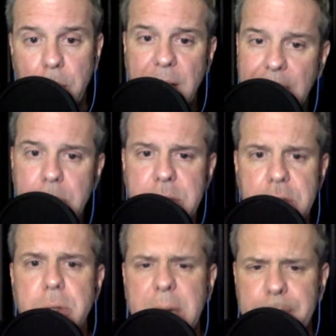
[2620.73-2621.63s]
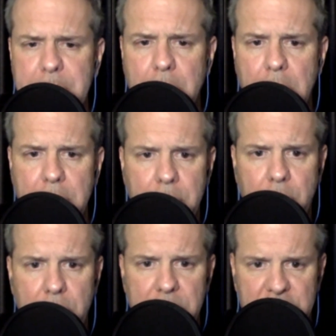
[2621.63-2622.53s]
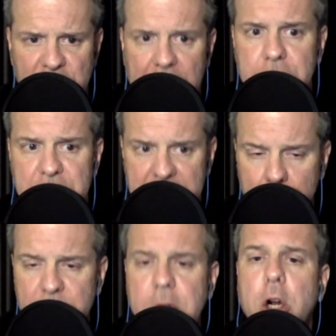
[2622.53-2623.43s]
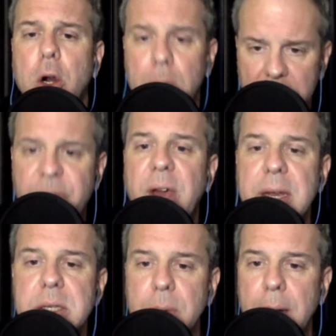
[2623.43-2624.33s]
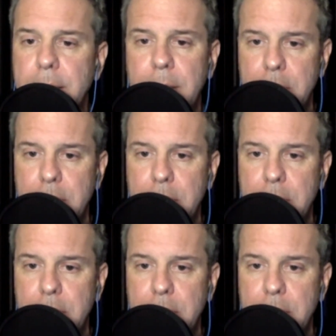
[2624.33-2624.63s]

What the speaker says: well, how did you get beyond the challenges that we currently face, right?